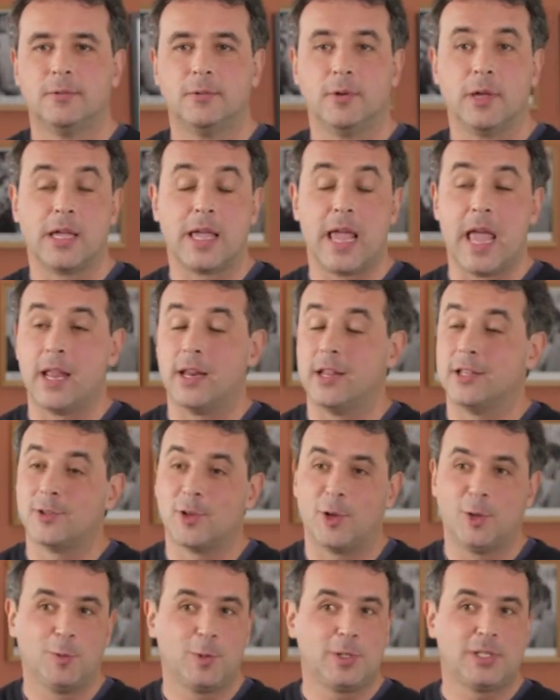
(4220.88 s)
Again, it's
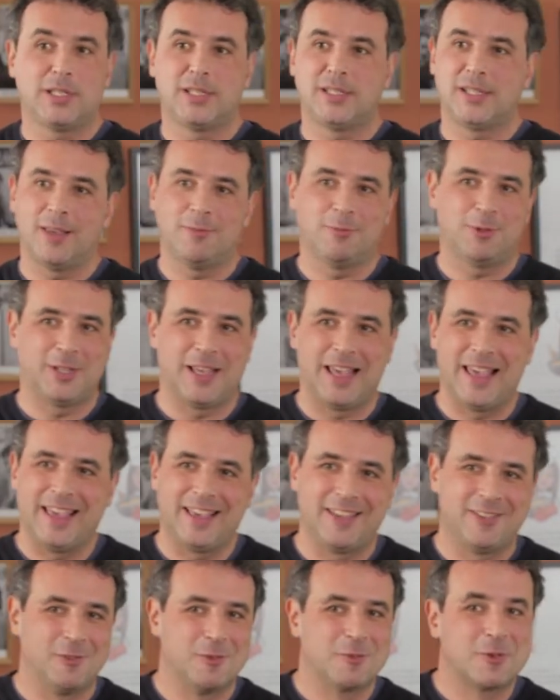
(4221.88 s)
always the same
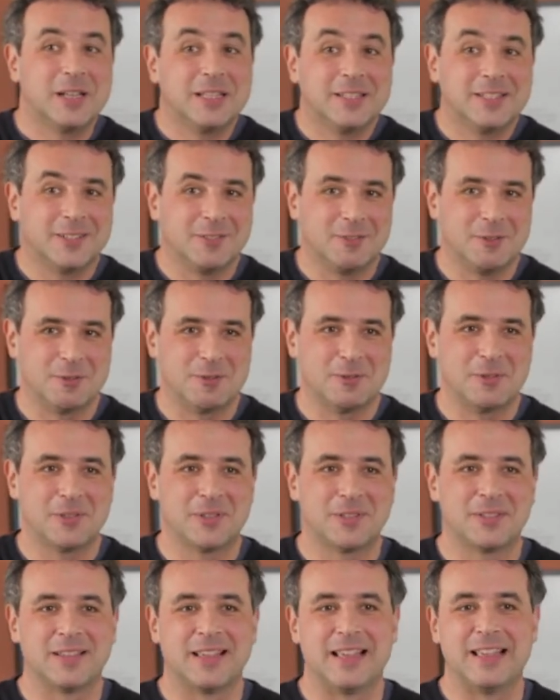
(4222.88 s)
saying, look at the
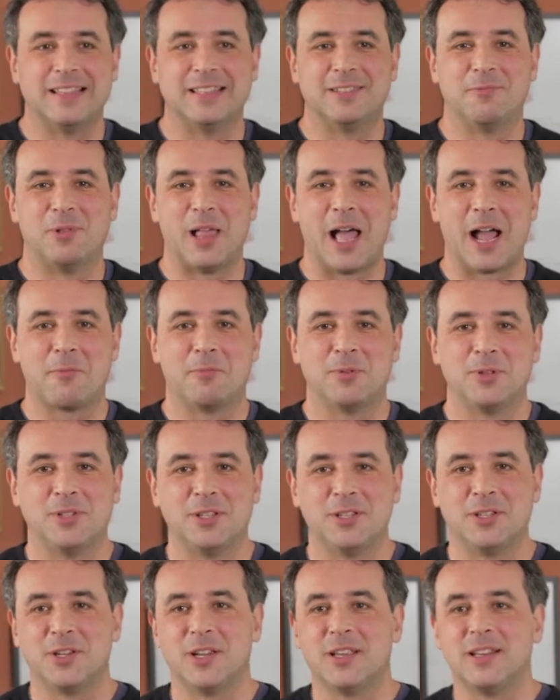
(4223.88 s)
holes in the black
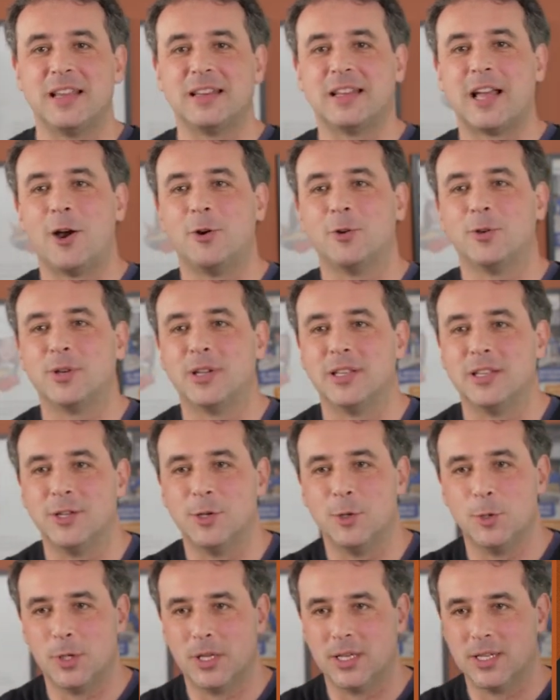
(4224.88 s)
position and how you can
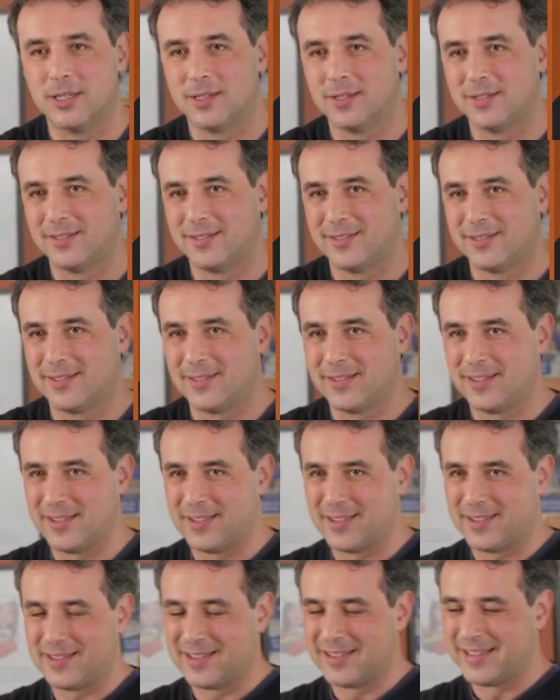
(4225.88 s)
use it.
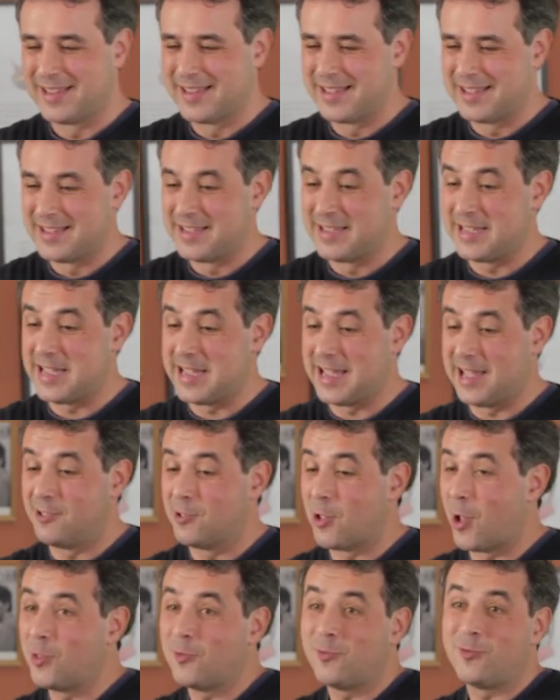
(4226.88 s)

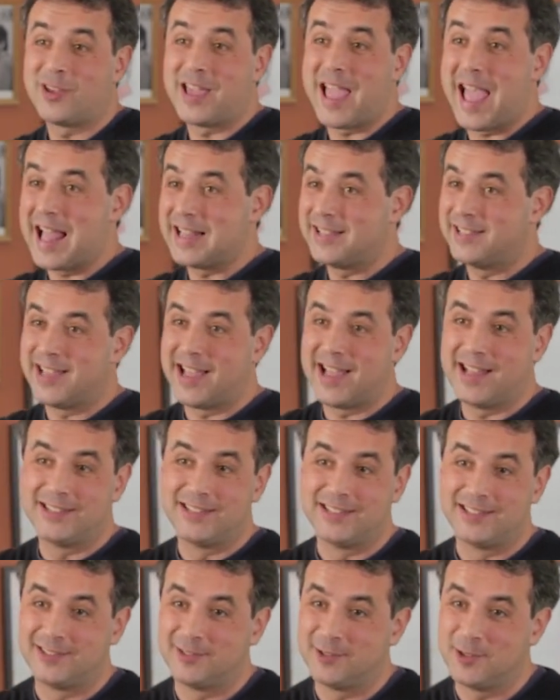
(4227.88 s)
And don't forget
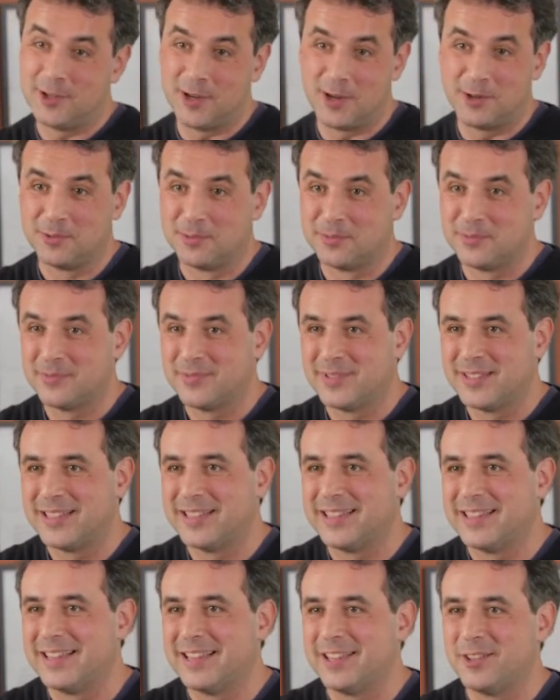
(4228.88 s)
that,
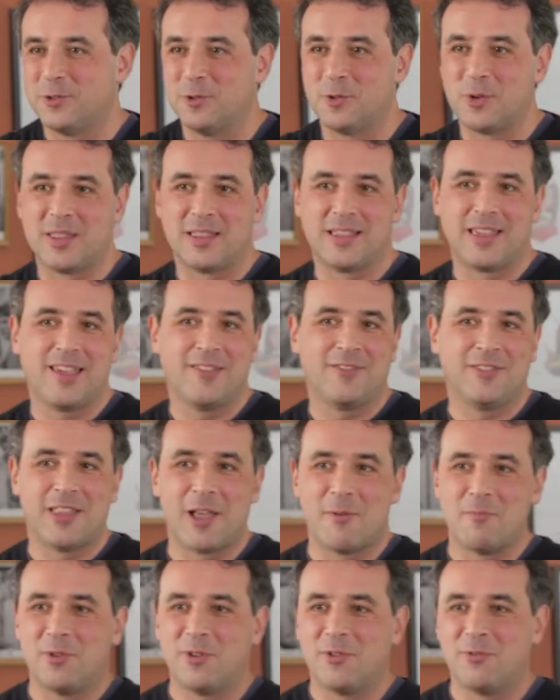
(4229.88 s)
You can give a
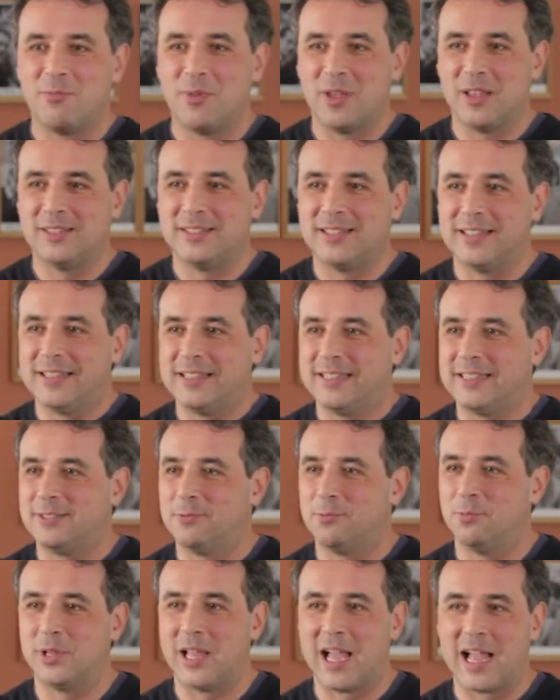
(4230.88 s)
number of pieces,
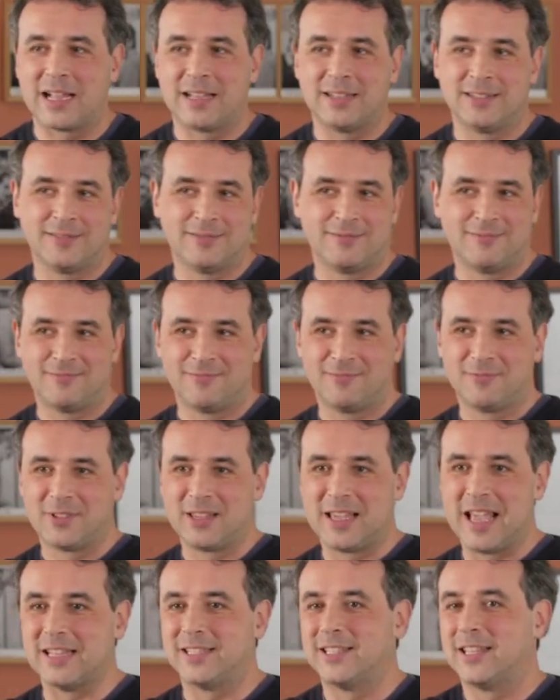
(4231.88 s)
black
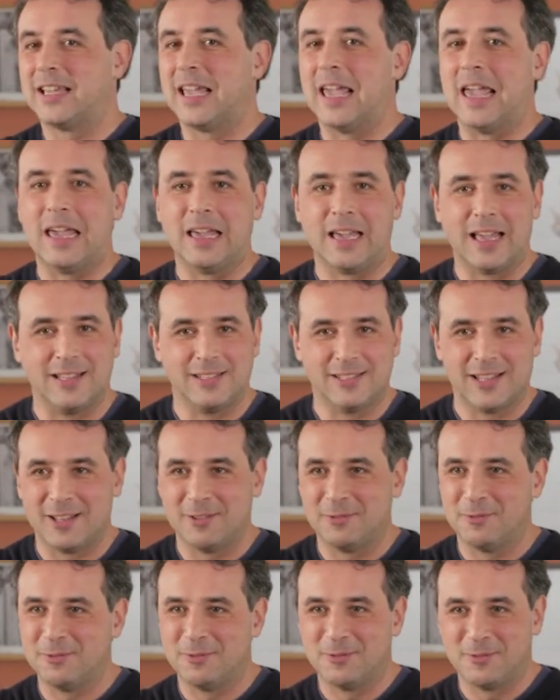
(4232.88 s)
gets a king, and
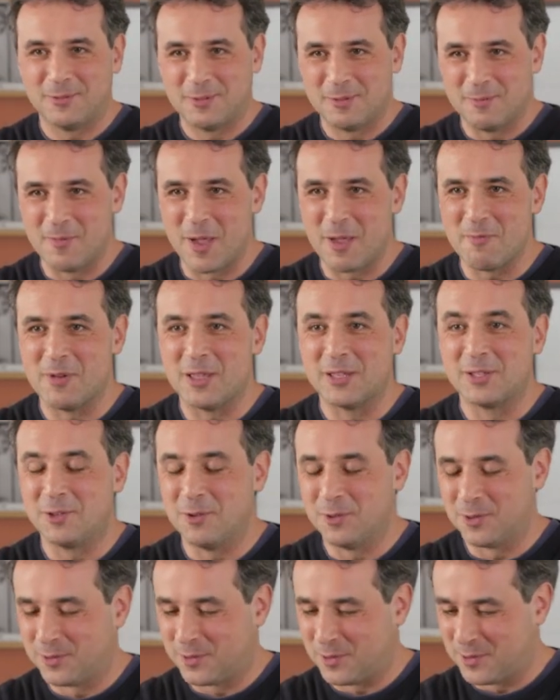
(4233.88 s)
then maybe it's
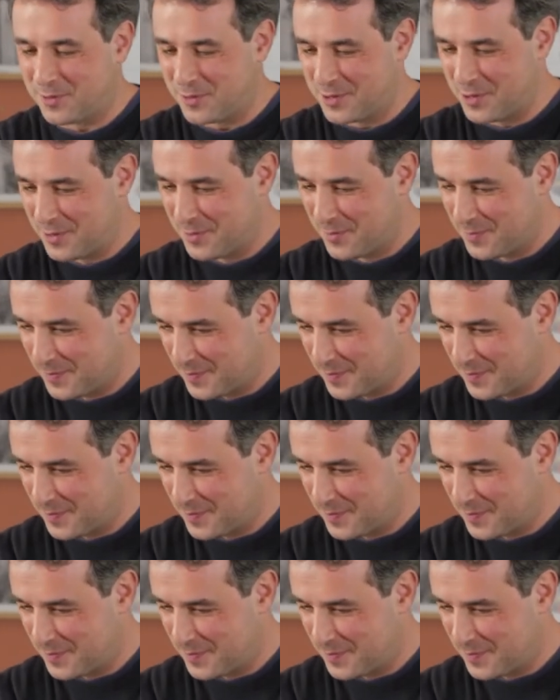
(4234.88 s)
useful for you.